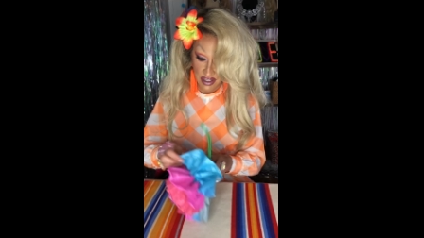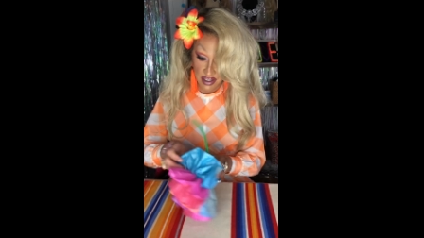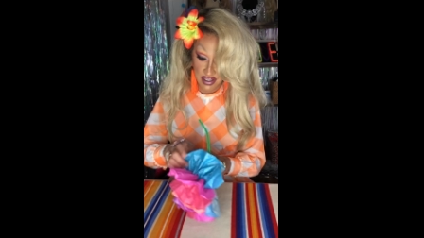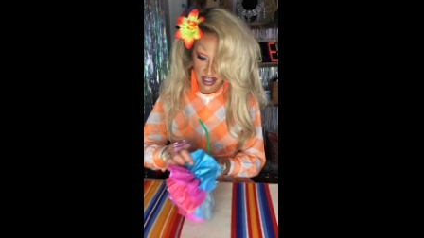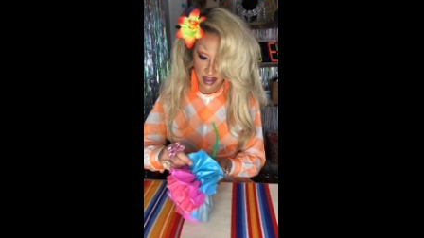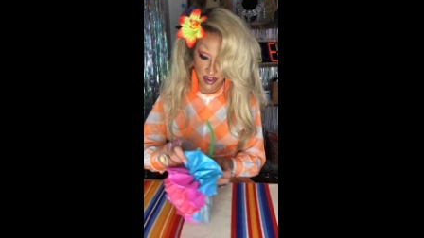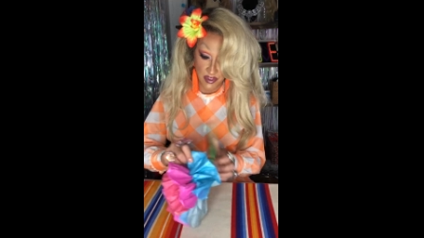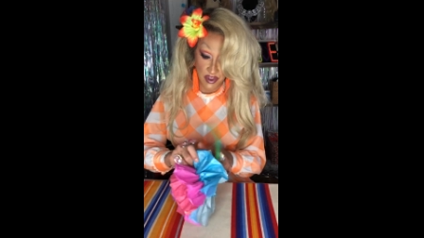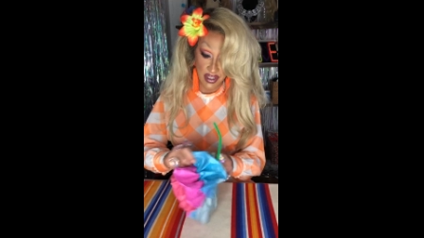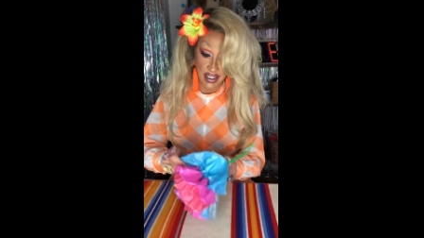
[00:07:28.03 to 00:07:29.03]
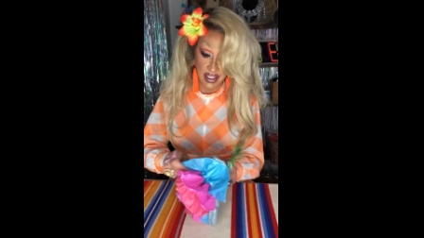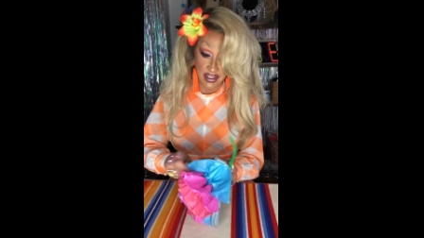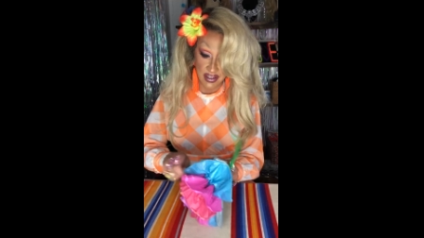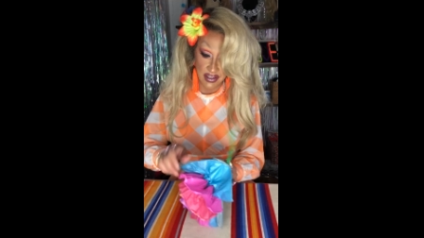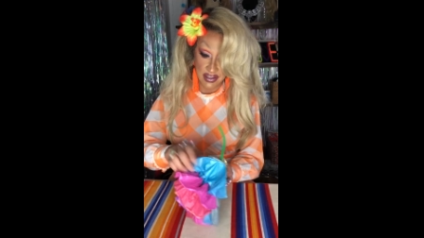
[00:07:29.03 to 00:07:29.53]
Just a couple more
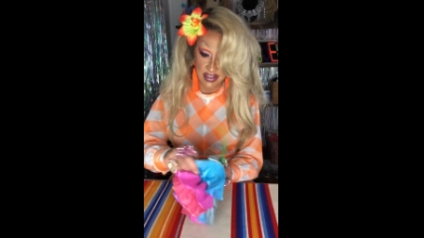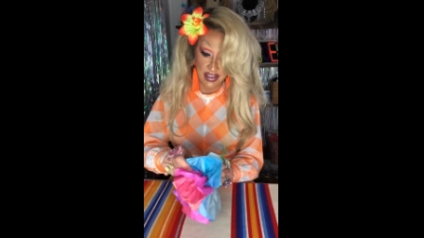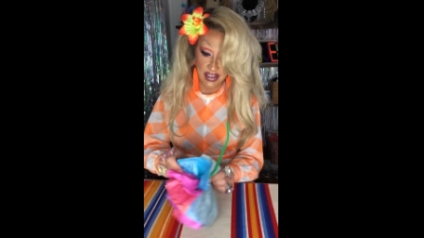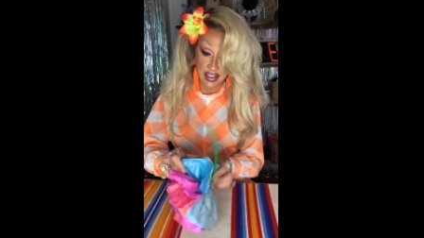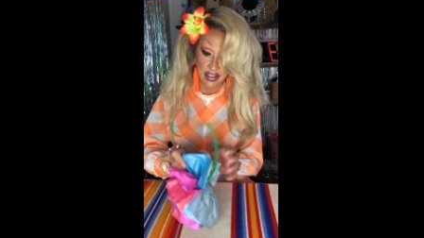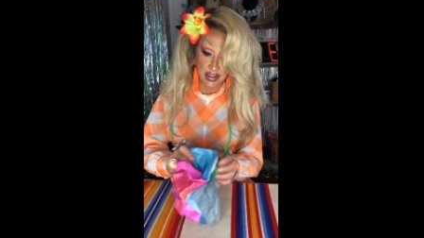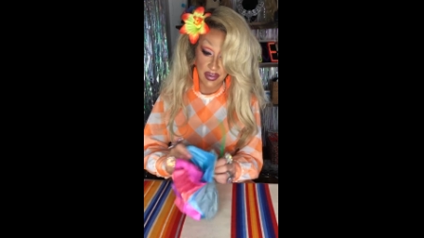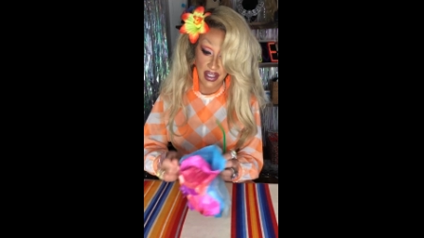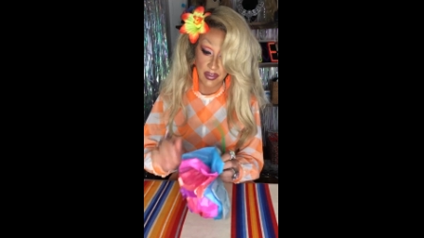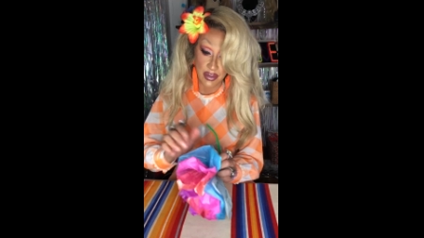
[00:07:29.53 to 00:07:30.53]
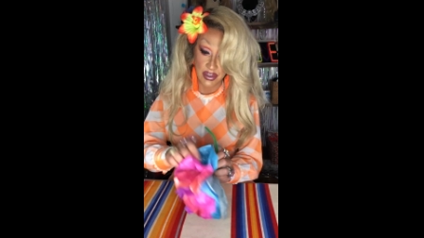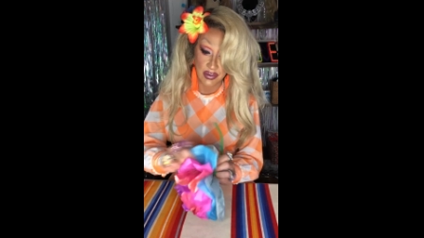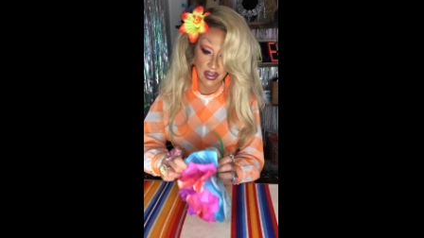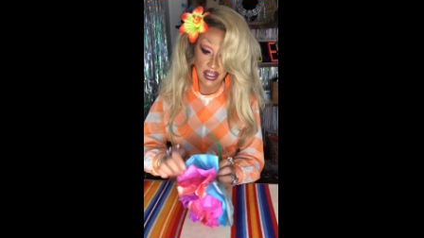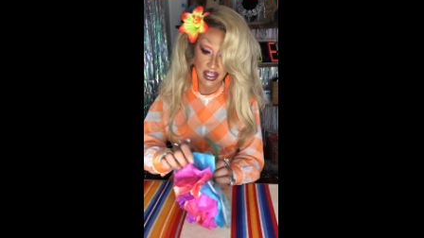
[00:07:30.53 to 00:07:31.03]
layers. Get some of that
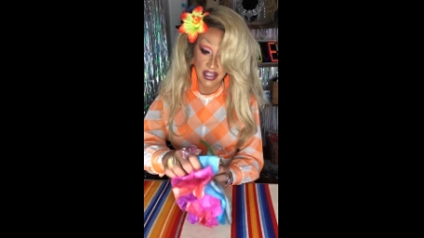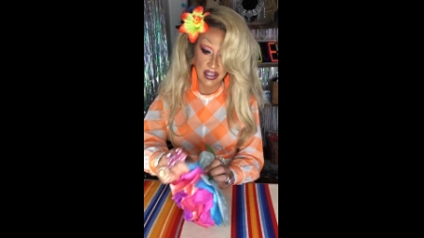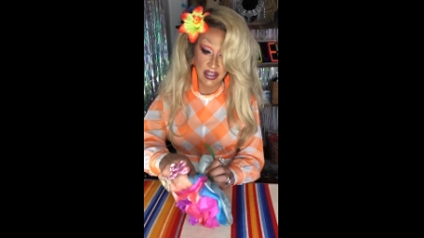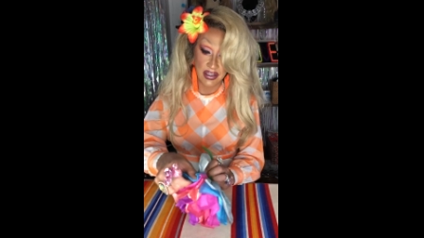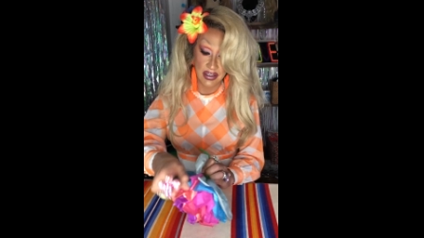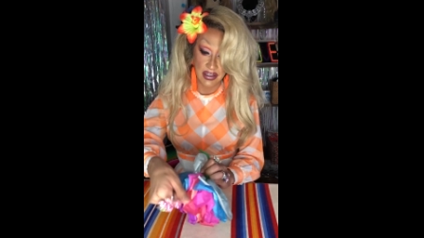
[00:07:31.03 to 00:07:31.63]
blue in there.